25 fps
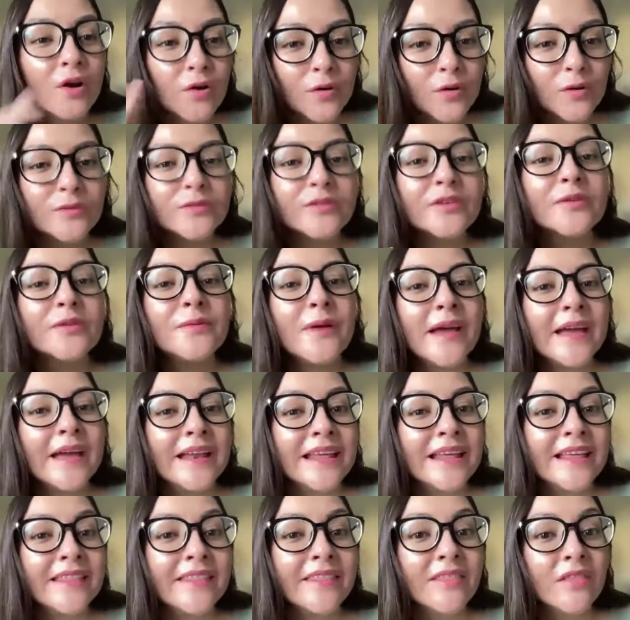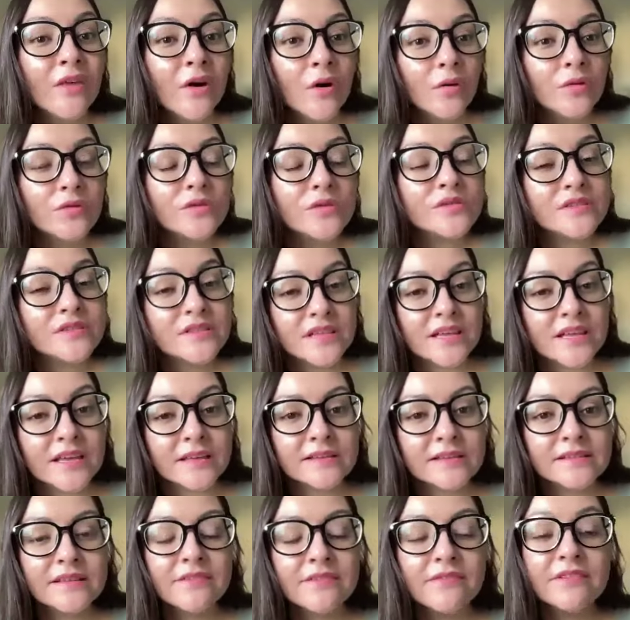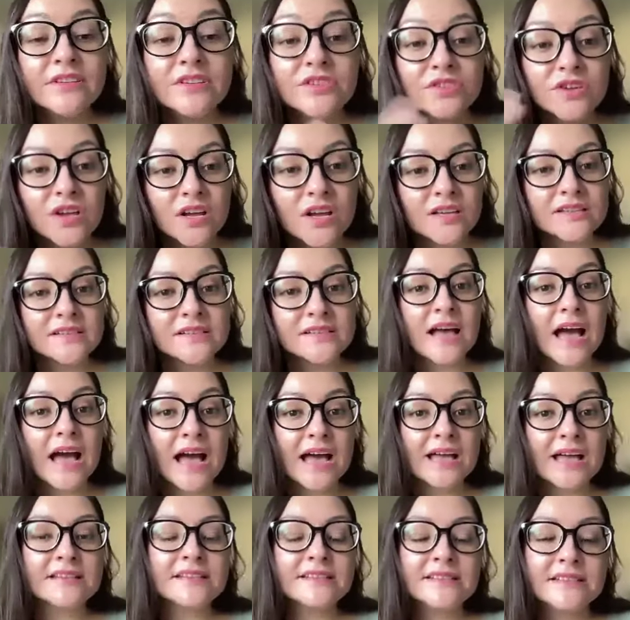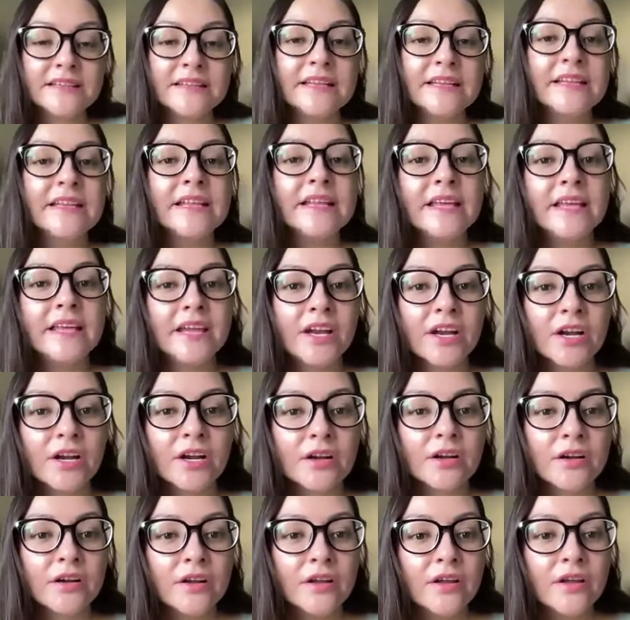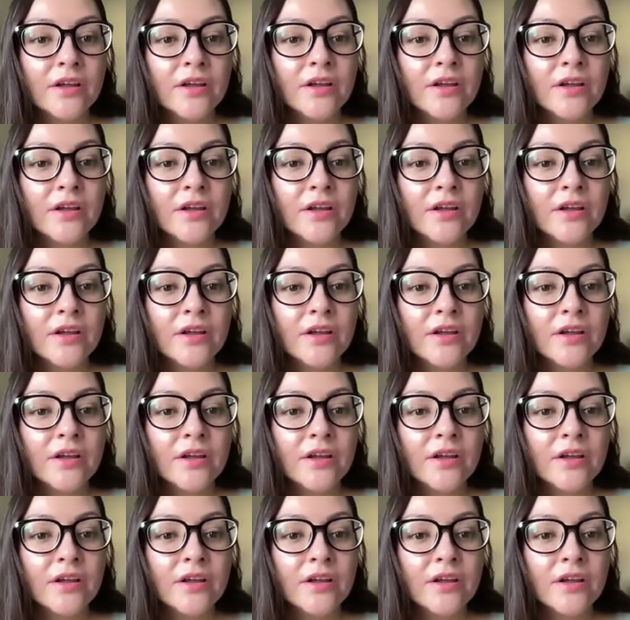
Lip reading: cultivating those things, even just us sitting here,